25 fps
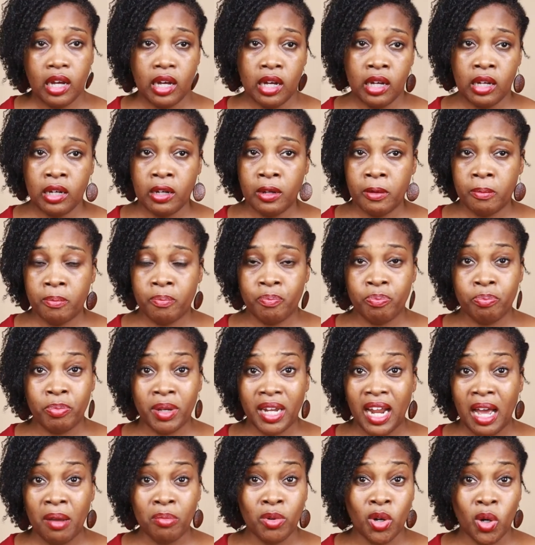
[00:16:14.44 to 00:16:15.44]
Um,
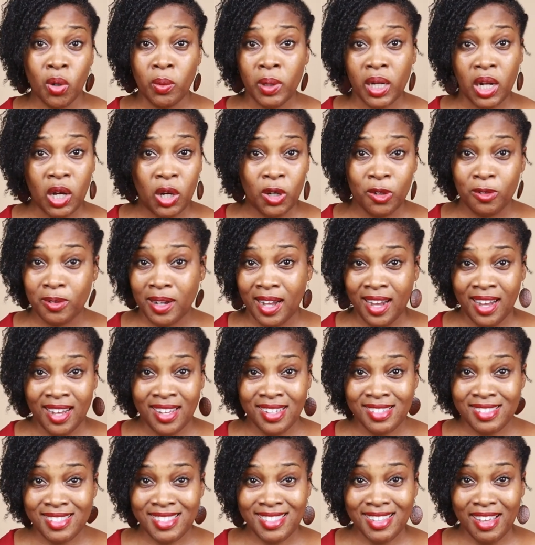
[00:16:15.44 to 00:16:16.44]
but I'm going home,
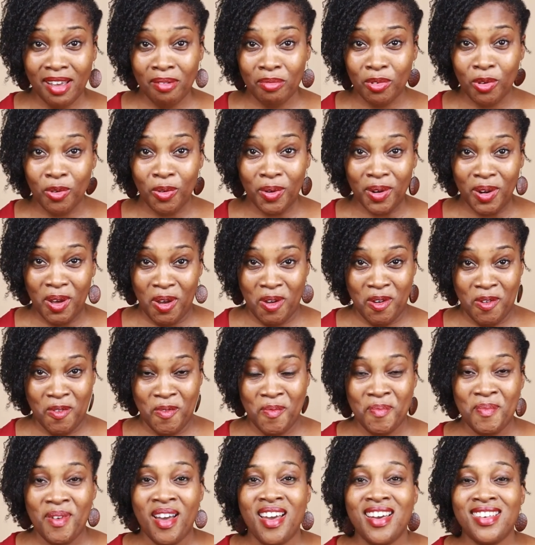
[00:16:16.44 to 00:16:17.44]
guys. I'm going
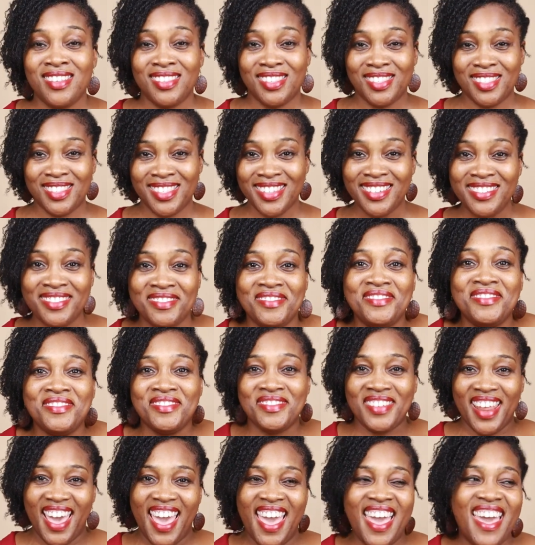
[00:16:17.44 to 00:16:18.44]
home
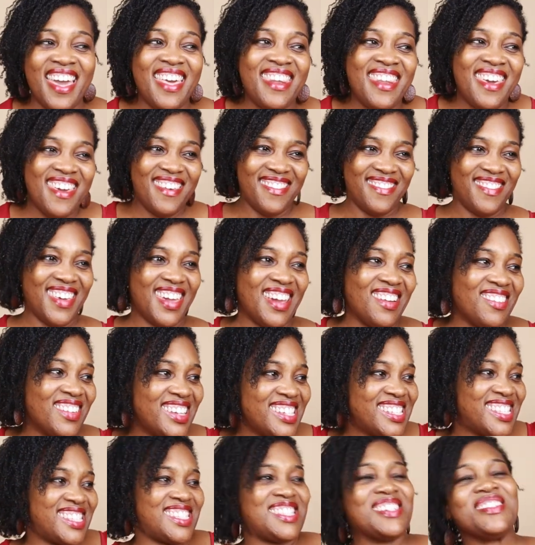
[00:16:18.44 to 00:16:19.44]
soon and
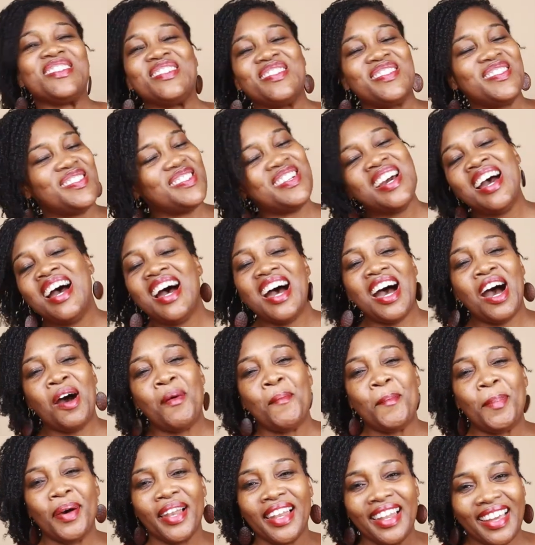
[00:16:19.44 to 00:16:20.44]
very soon.
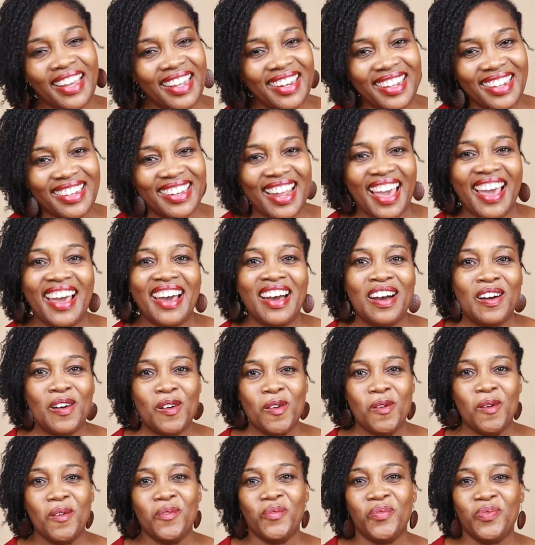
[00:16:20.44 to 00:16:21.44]
I'm planning
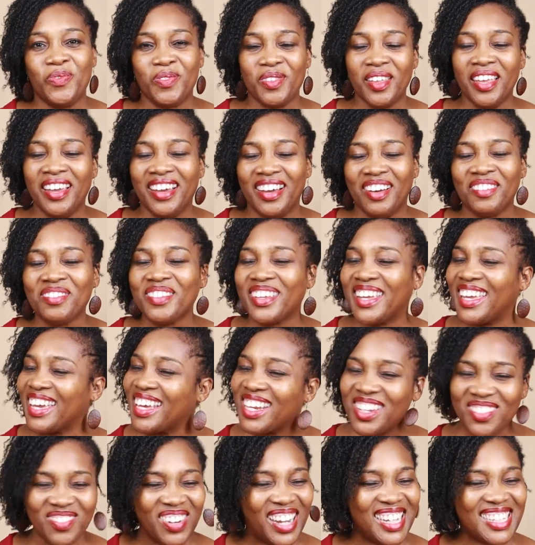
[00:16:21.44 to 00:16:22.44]
now. I'm
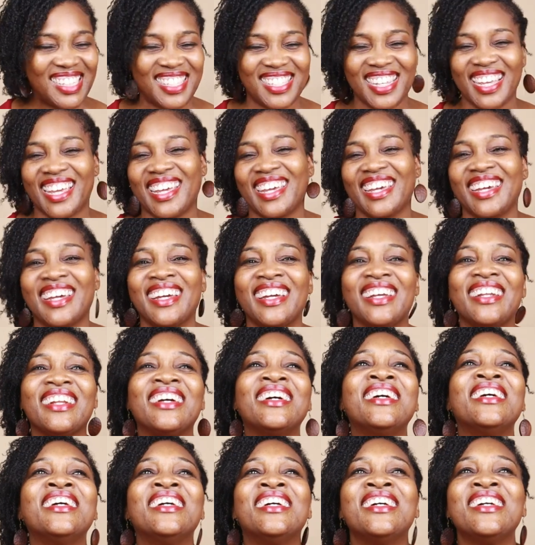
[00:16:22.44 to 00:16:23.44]
getting my ticket.
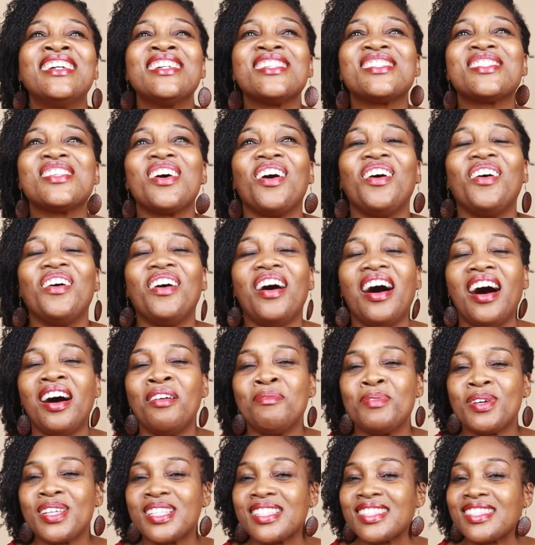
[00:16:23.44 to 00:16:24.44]
So
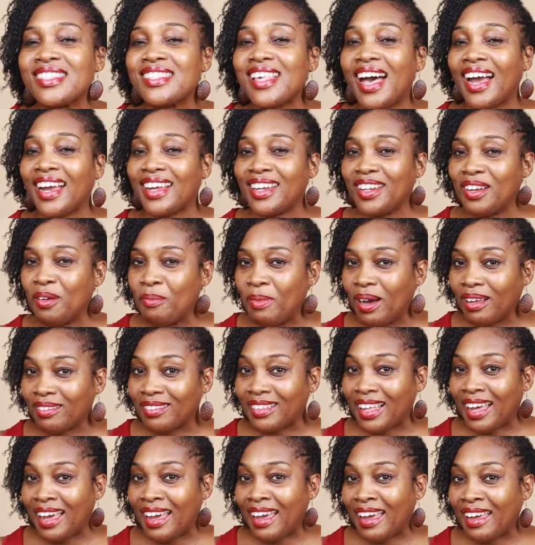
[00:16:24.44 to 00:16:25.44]
I'm excited
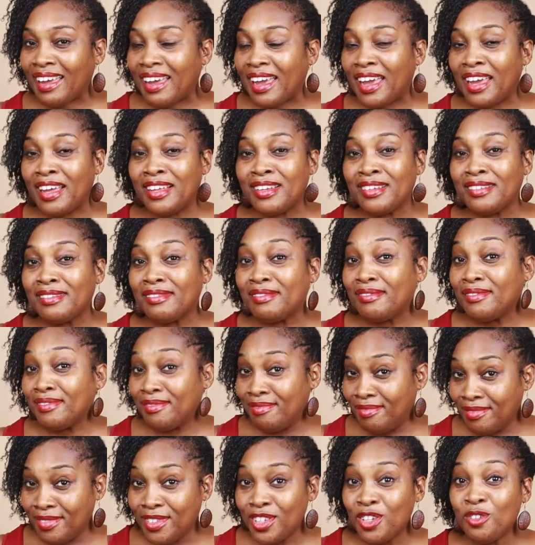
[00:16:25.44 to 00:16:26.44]
about that, and
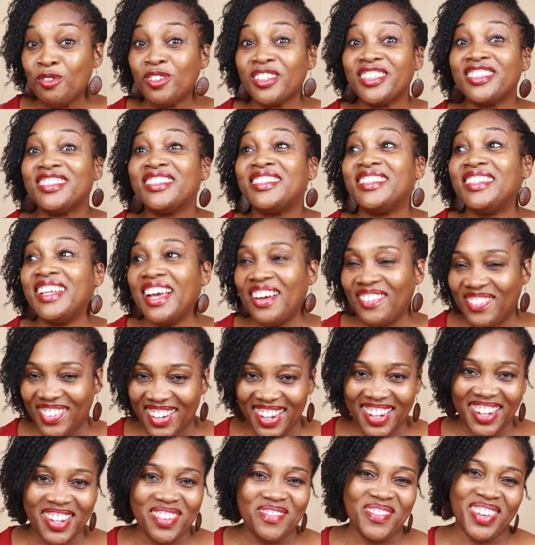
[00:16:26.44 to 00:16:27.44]
you will
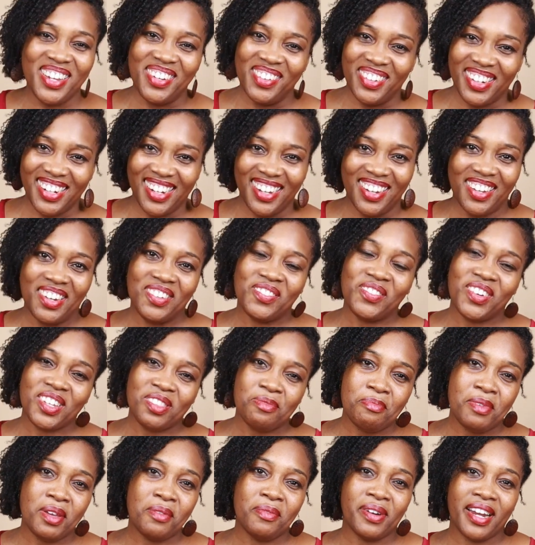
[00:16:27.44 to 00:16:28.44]
definitely be going along
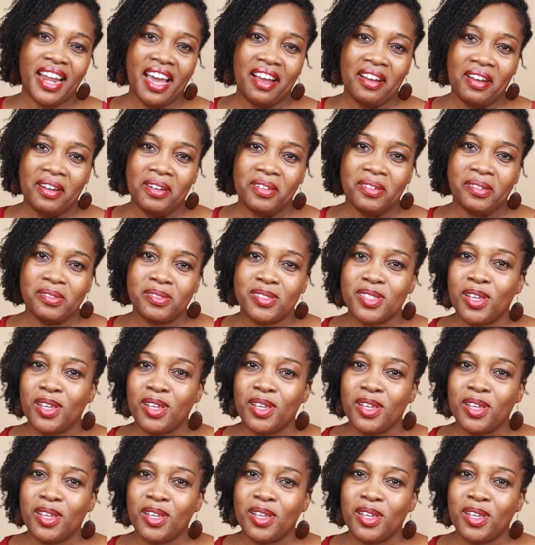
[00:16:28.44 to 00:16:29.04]
with me when I go.